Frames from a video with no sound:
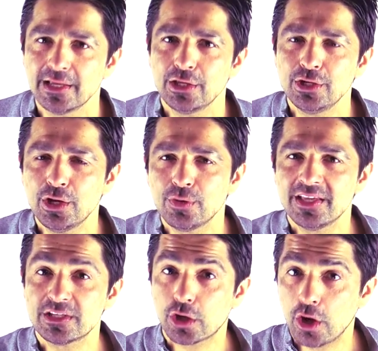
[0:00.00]
You know,
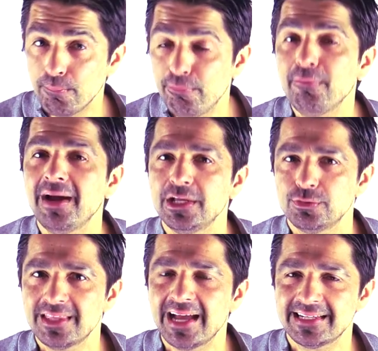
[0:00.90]
there's a compromise
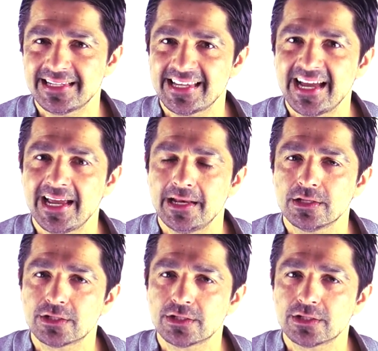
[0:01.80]
with that design.